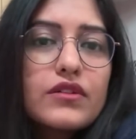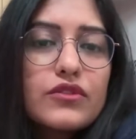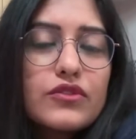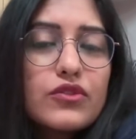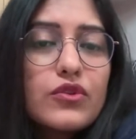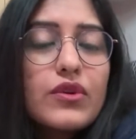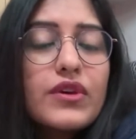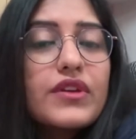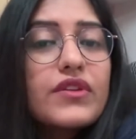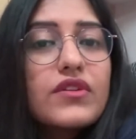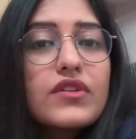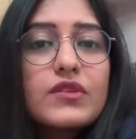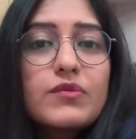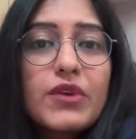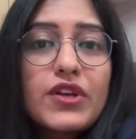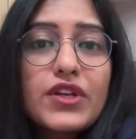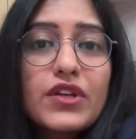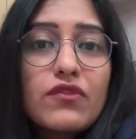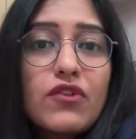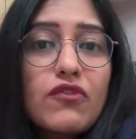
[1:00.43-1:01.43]
So
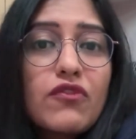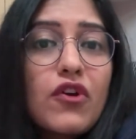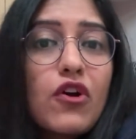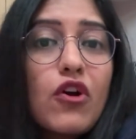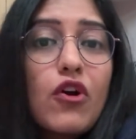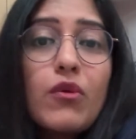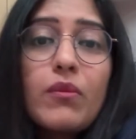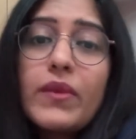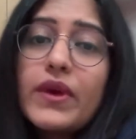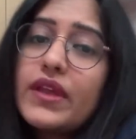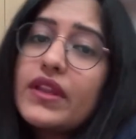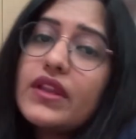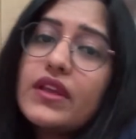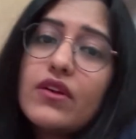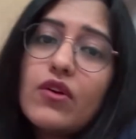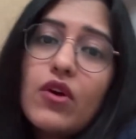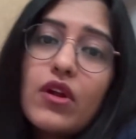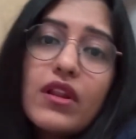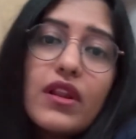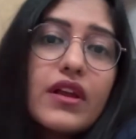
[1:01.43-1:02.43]
irrespective of how many
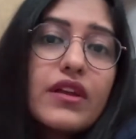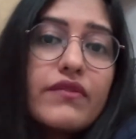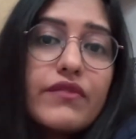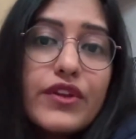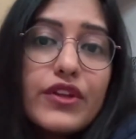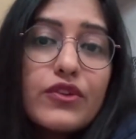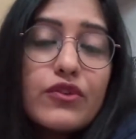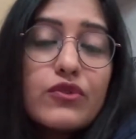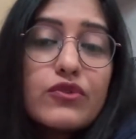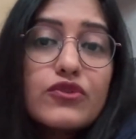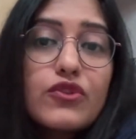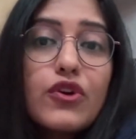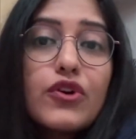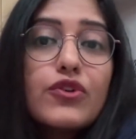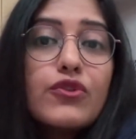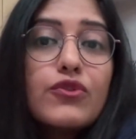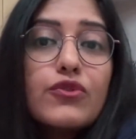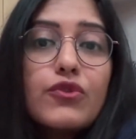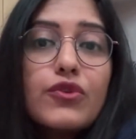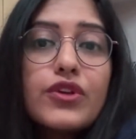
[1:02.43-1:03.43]
online videos or
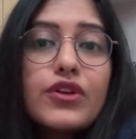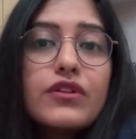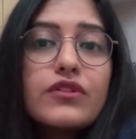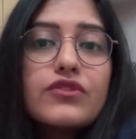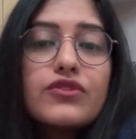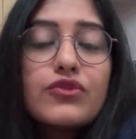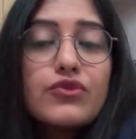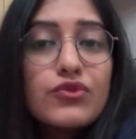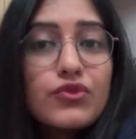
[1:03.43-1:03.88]
tutorials